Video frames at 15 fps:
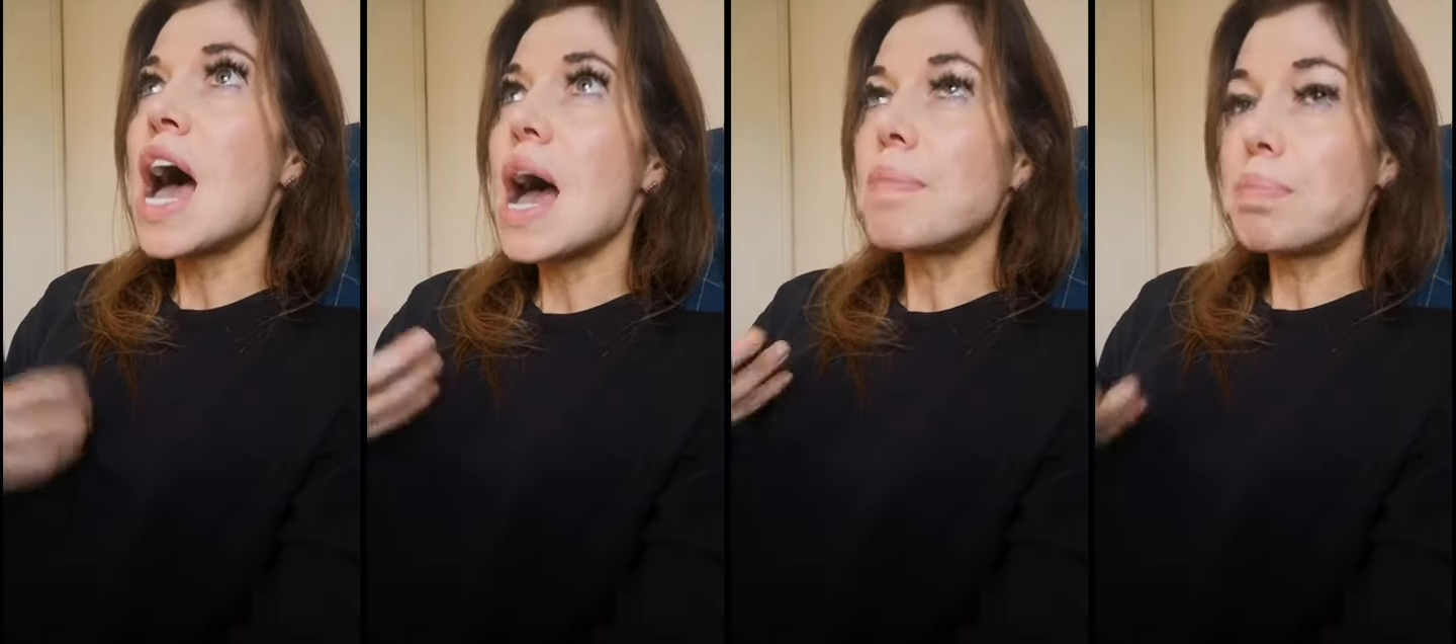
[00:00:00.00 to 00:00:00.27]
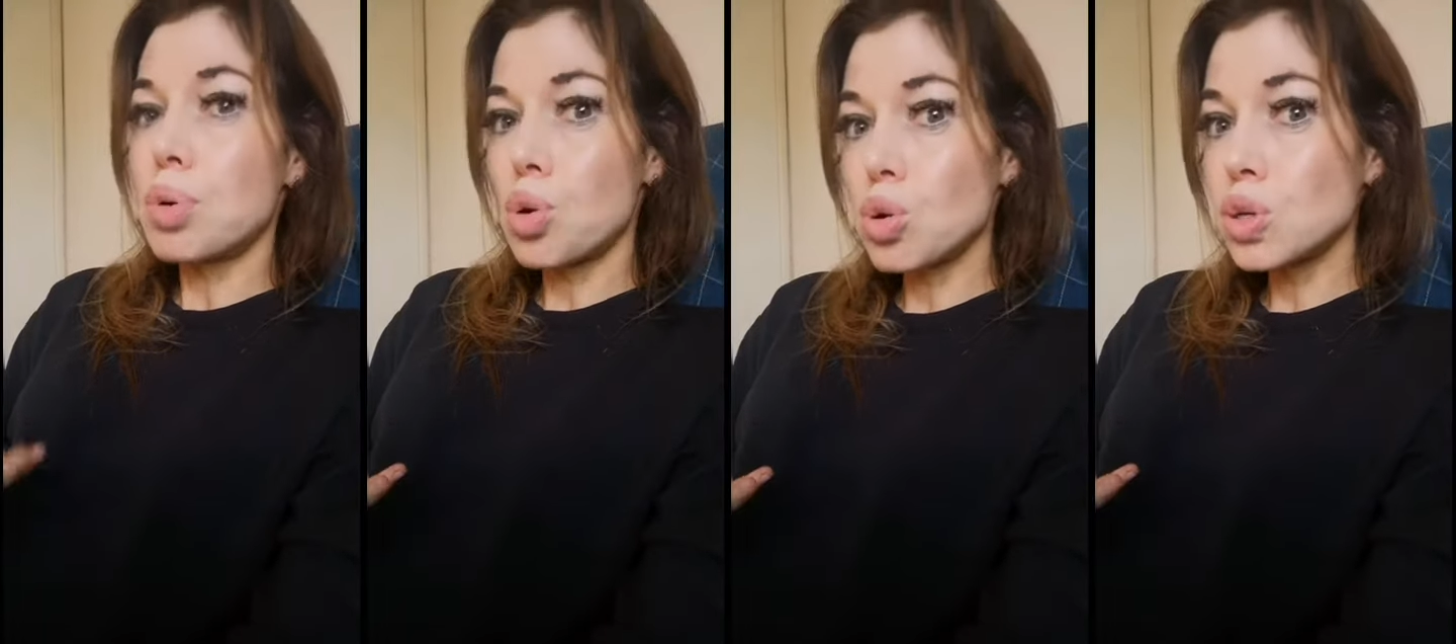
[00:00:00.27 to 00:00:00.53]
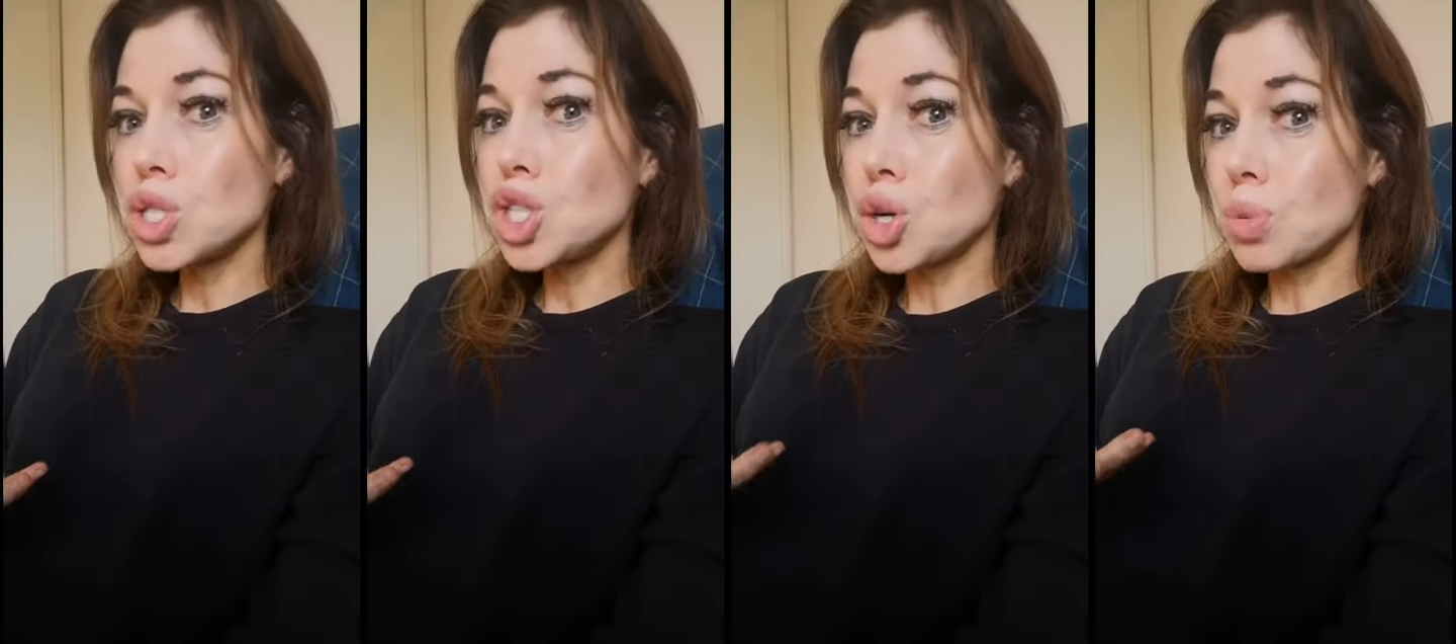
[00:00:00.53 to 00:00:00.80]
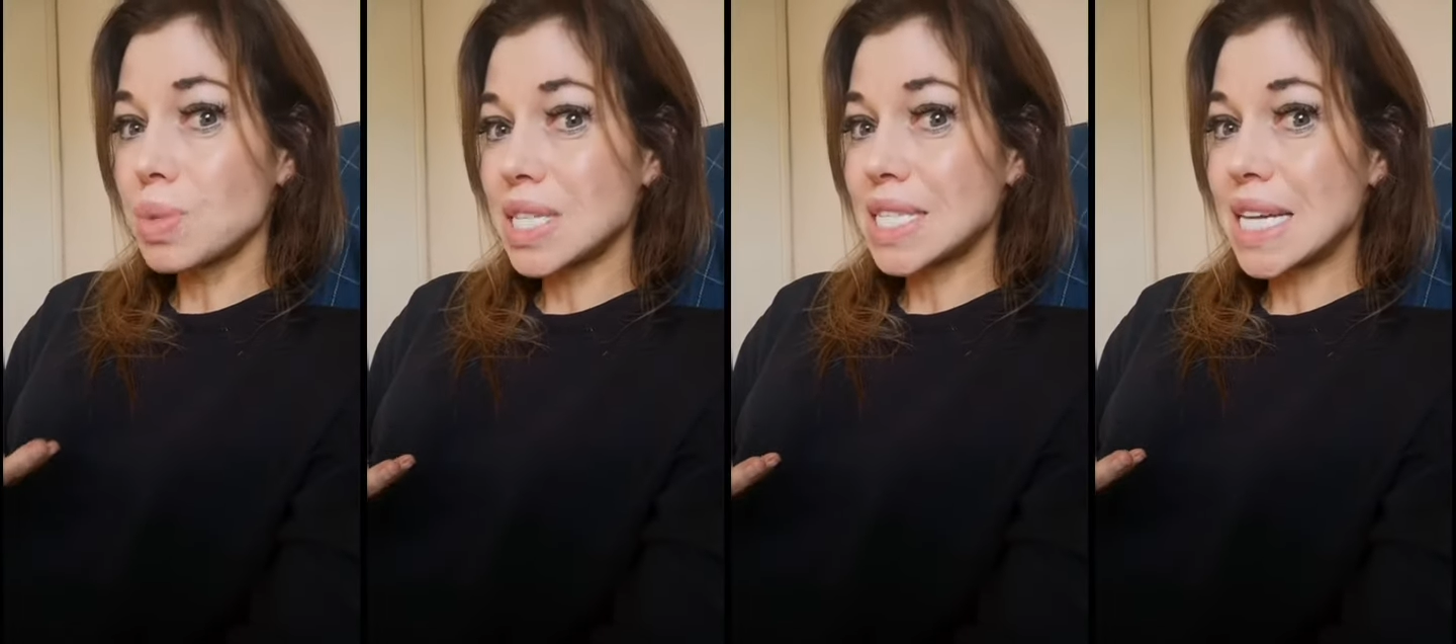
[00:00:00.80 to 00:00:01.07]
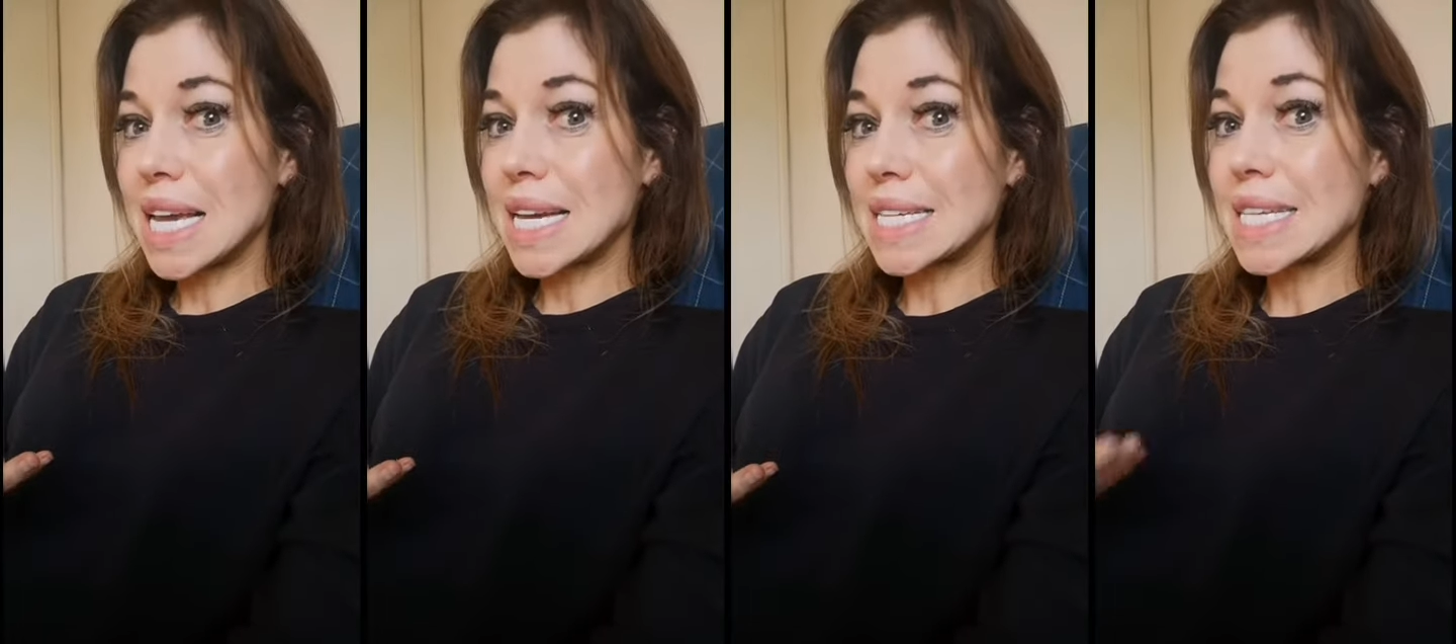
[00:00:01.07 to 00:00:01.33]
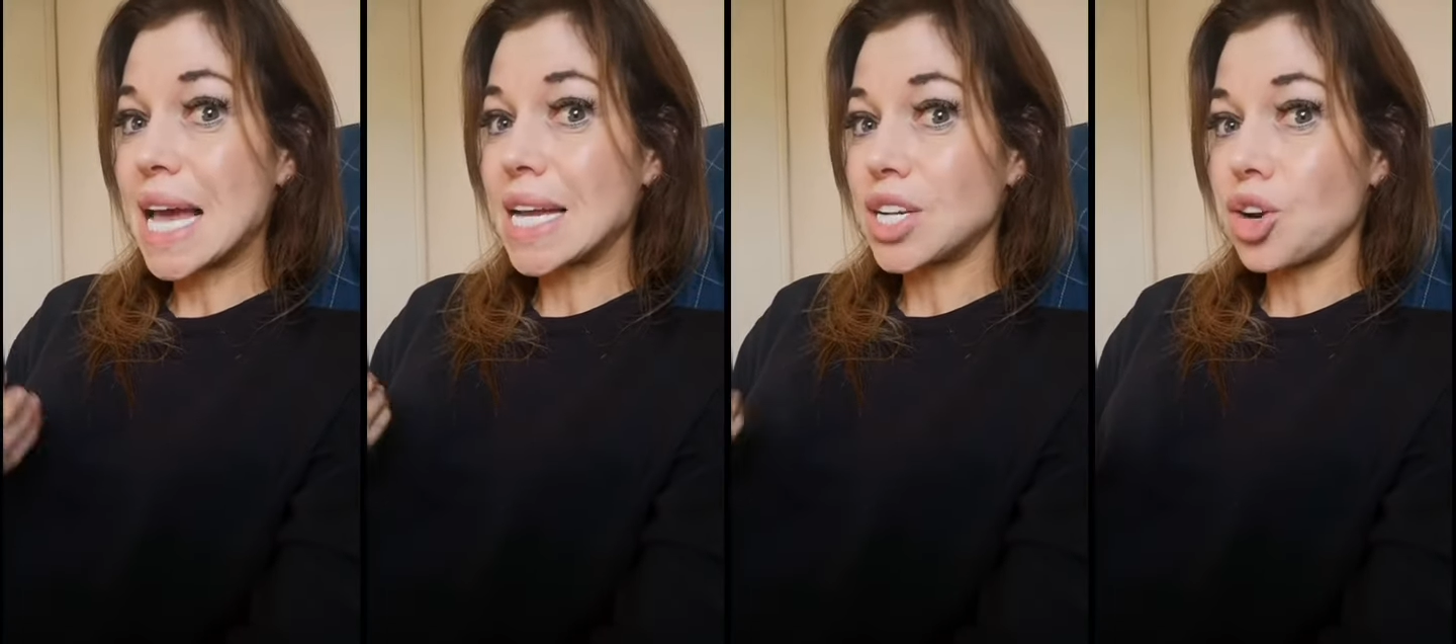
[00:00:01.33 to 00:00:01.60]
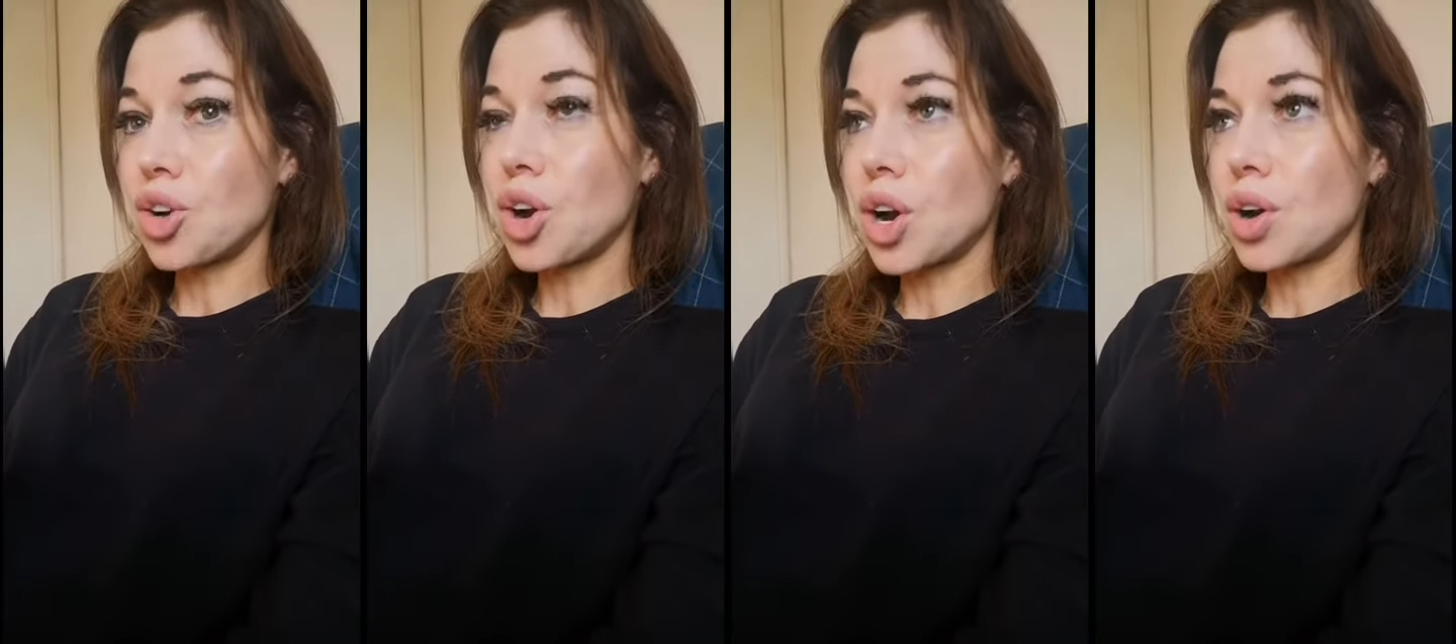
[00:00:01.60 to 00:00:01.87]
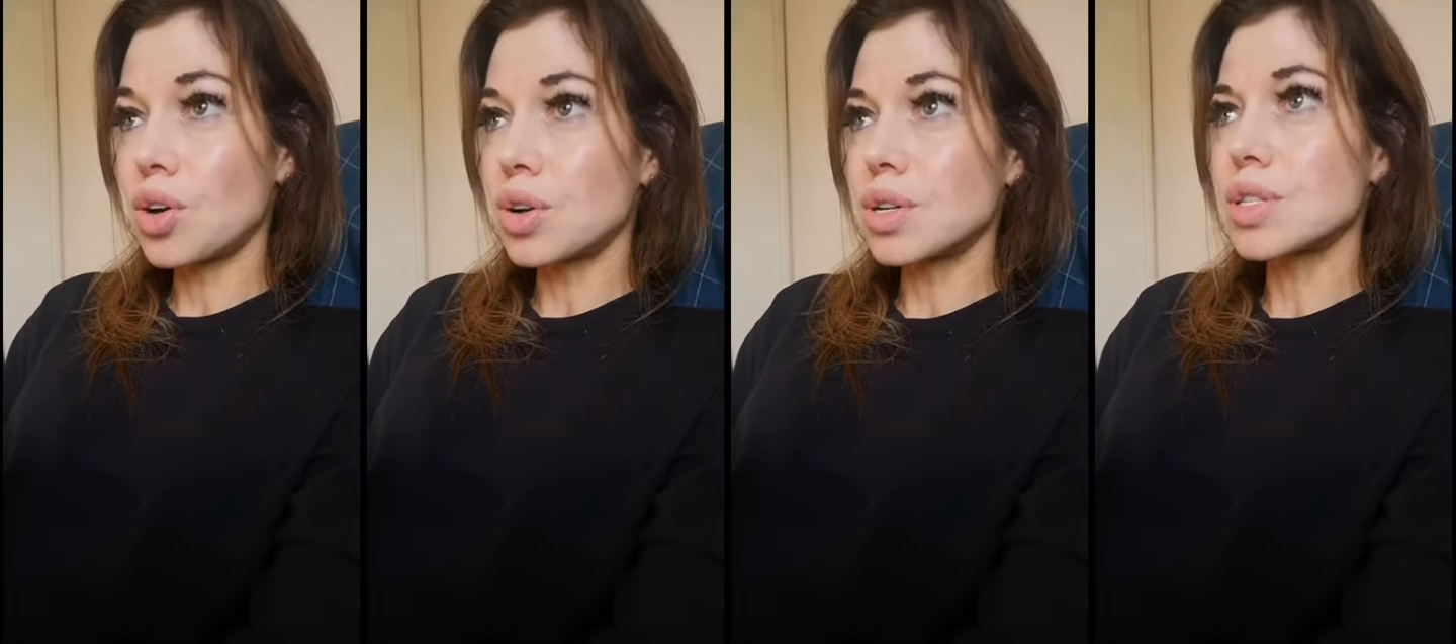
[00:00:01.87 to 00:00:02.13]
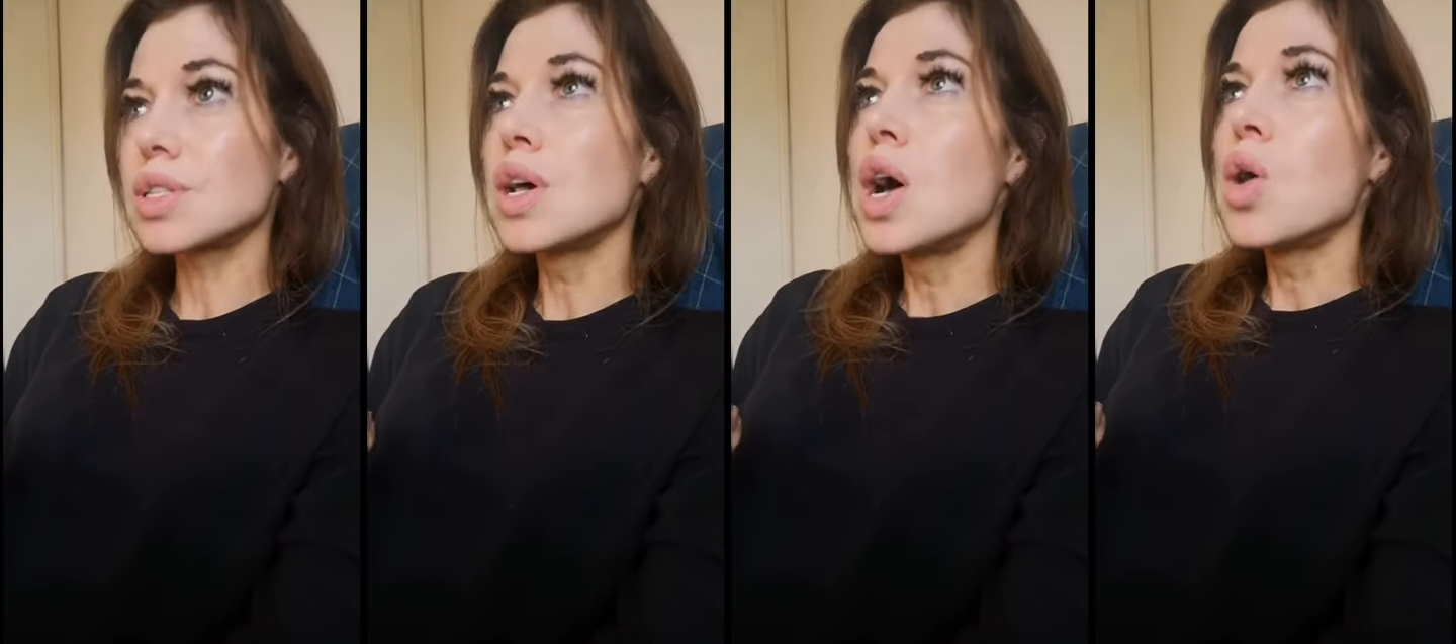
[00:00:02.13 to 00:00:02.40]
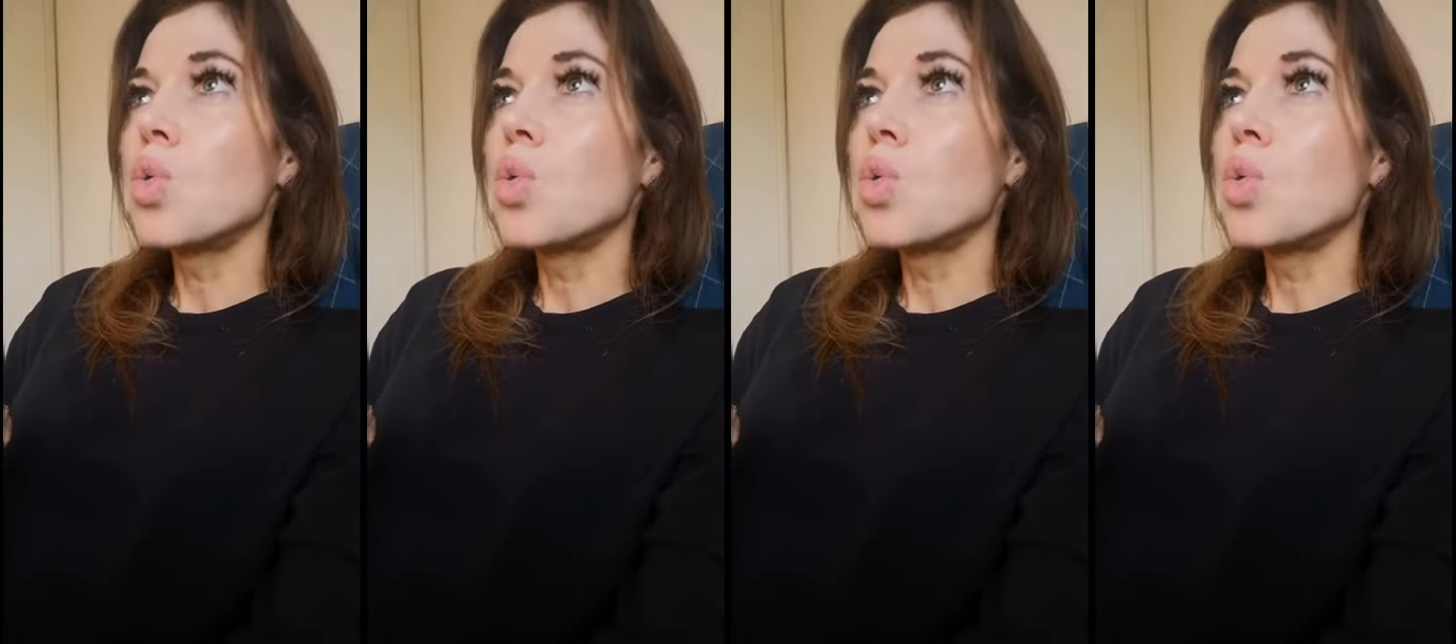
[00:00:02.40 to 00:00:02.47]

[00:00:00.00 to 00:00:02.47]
approach your mistakes and your errors